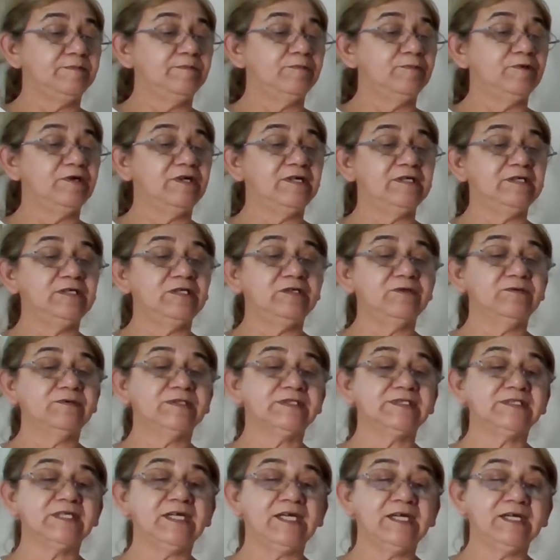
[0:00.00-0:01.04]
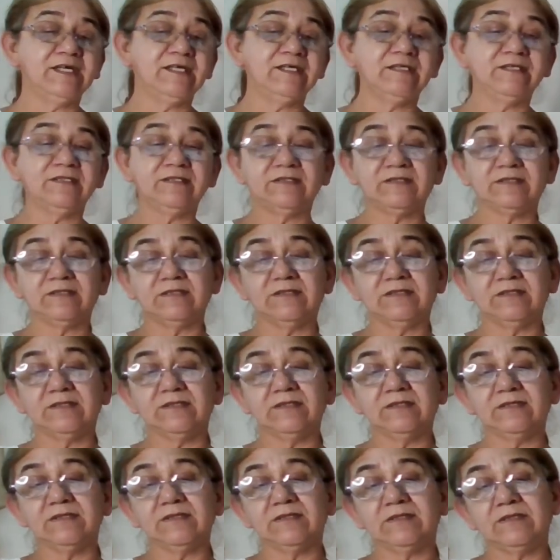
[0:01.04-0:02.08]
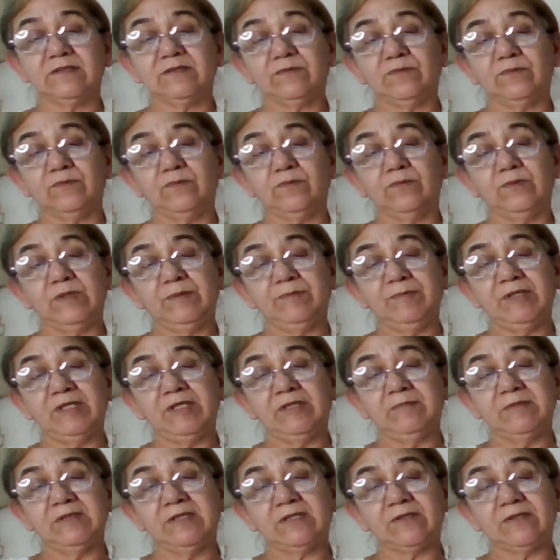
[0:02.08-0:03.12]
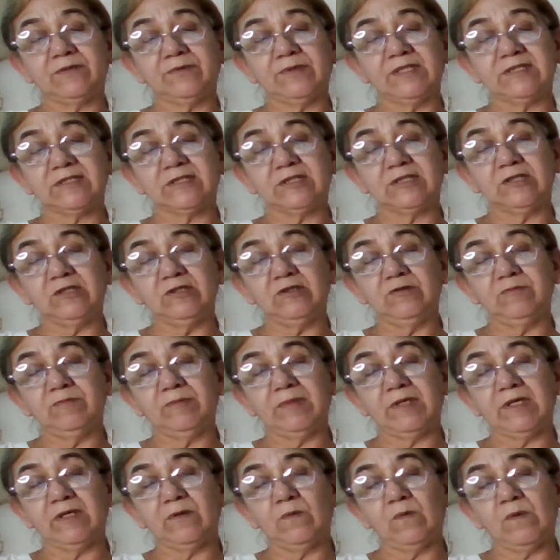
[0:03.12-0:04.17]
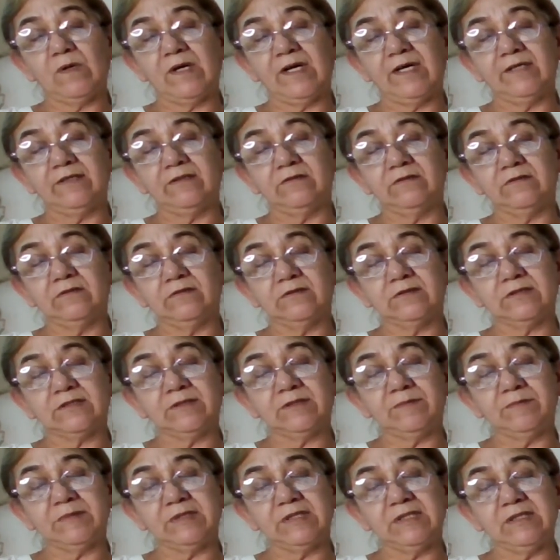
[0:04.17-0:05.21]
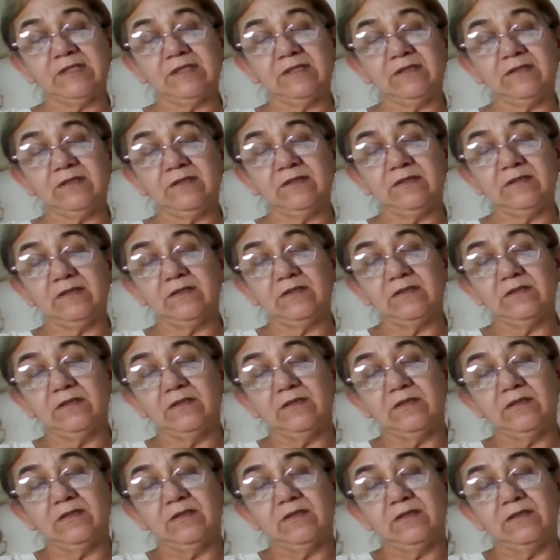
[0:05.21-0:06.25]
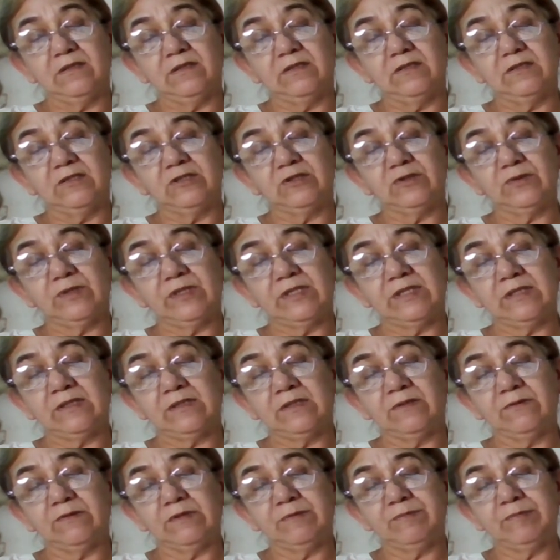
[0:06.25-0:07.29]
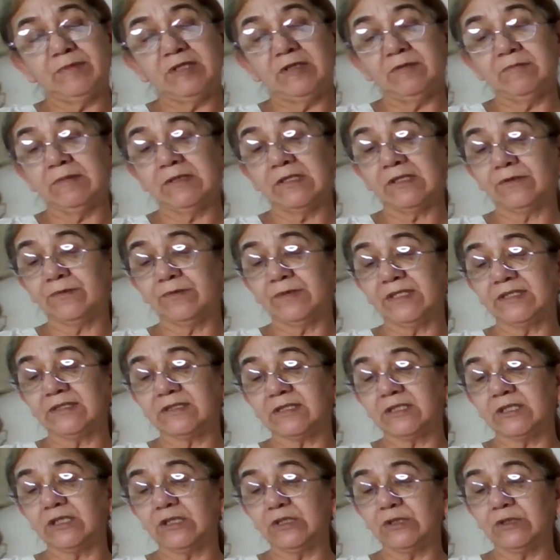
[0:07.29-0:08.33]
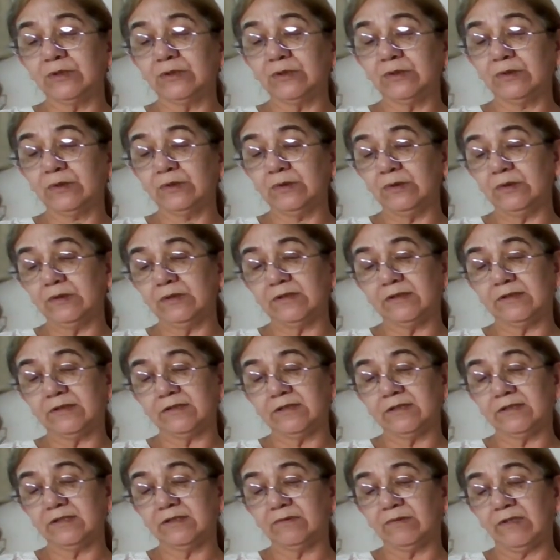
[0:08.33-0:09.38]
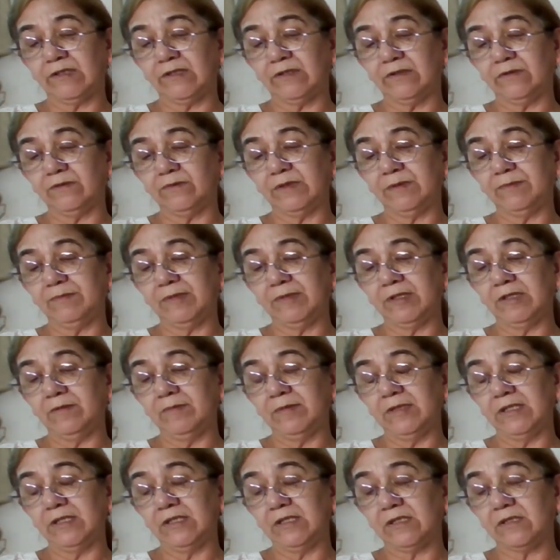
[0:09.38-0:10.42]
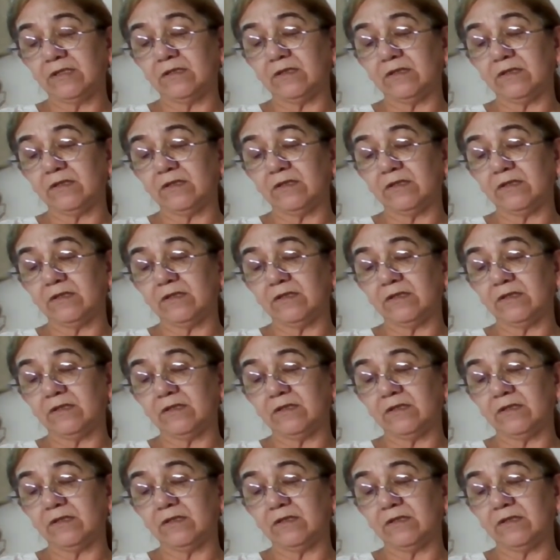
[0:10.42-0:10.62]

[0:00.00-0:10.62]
Brand new with tags. This is Republic Rescue by Wild something. Join the Republic Rescue. This is Wild Republic.